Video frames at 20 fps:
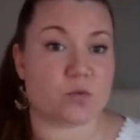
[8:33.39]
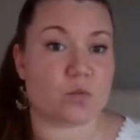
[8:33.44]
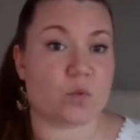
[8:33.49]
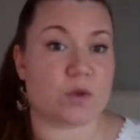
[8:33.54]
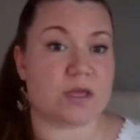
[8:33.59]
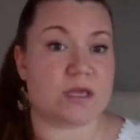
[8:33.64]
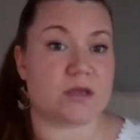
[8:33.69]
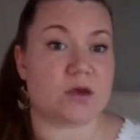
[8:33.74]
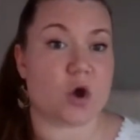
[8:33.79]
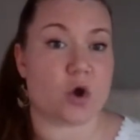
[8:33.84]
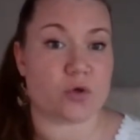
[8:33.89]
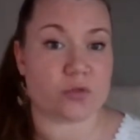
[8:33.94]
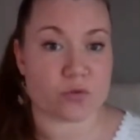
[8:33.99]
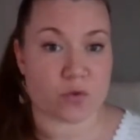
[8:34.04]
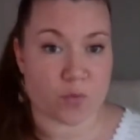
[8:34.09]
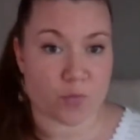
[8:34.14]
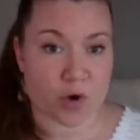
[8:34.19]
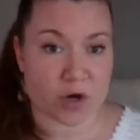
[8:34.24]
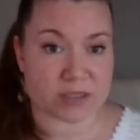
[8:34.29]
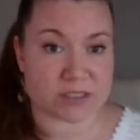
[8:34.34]
We go
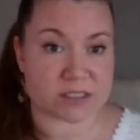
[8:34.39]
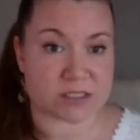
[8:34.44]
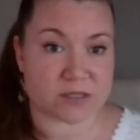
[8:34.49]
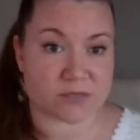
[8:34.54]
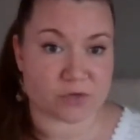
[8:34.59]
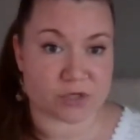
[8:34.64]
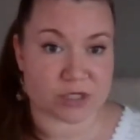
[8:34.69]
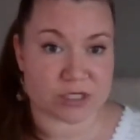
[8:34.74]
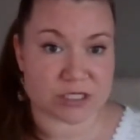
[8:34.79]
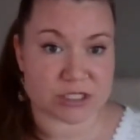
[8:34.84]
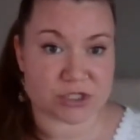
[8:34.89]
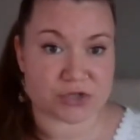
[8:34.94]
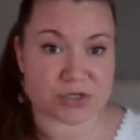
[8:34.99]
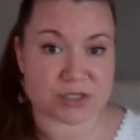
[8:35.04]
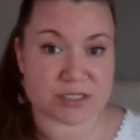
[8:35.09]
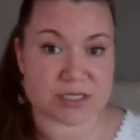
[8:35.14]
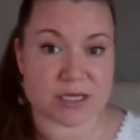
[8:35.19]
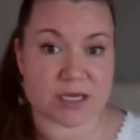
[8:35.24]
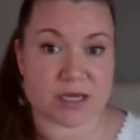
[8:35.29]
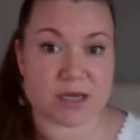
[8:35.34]
through a process of
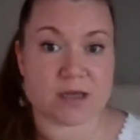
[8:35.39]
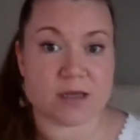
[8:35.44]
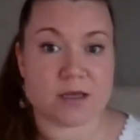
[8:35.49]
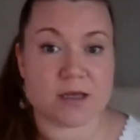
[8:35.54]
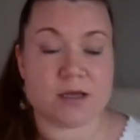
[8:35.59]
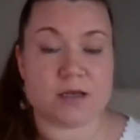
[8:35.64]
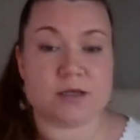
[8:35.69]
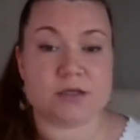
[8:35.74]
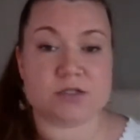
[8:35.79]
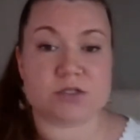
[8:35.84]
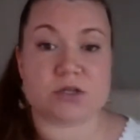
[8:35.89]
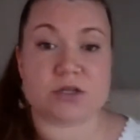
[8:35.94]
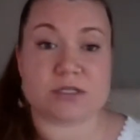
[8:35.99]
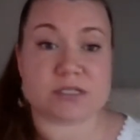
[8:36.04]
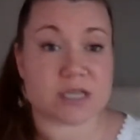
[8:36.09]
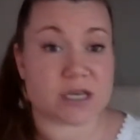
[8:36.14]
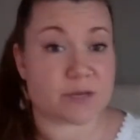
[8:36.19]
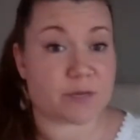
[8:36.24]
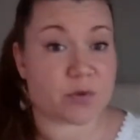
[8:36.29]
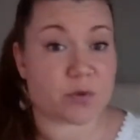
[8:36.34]
redistricting. So that's
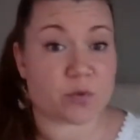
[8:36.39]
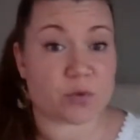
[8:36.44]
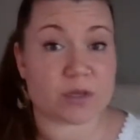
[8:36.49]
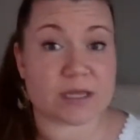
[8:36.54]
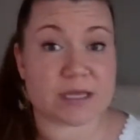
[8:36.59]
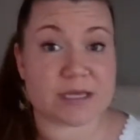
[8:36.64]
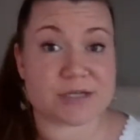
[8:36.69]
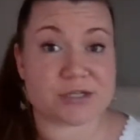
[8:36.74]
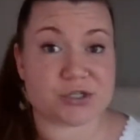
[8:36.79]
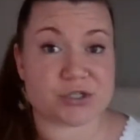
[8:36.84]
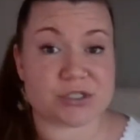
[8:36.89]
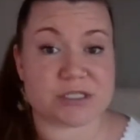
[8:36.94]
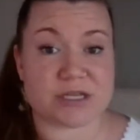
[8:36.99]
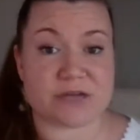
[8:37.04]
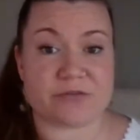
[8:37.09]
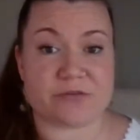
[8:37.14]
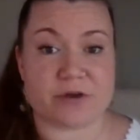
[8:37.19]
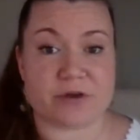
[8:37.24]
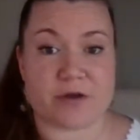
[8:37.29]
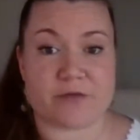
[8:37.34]
going to be really
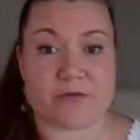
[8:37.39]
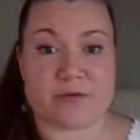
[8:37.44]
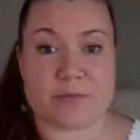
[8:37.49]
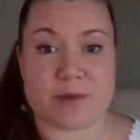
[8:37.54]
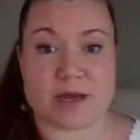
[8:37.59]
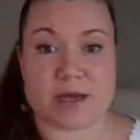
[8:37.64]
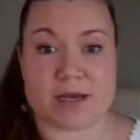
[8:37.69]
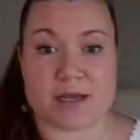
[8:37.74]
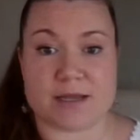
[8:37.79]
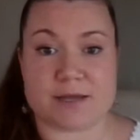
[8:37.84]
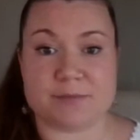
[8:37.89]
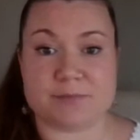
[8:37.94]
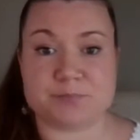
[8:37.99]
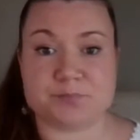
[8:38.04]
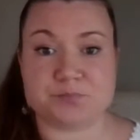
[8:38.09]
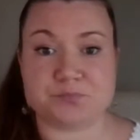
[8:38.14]
interesting for everybody.